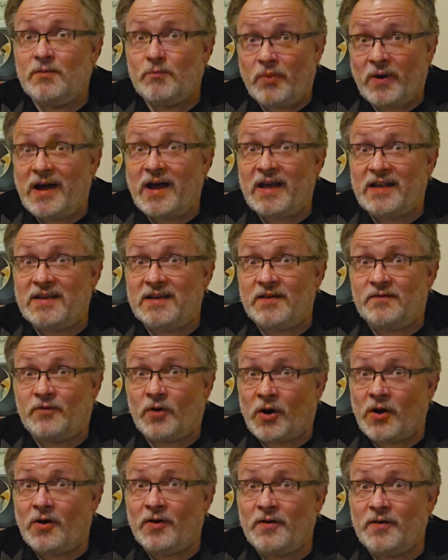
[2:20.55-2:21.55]
But if
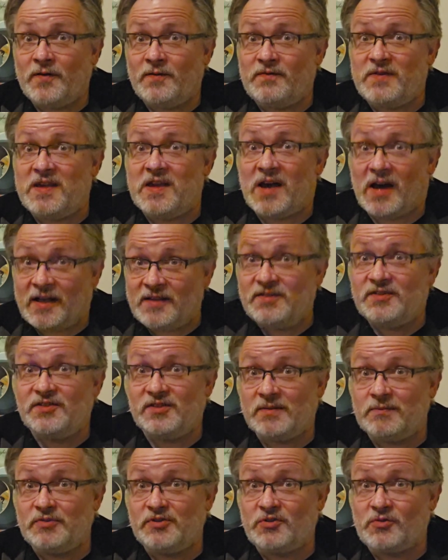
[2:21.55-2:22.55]
all of the
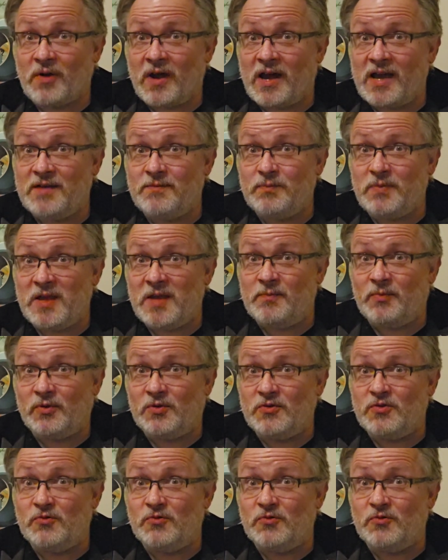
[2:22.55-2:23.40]
unsubscribed people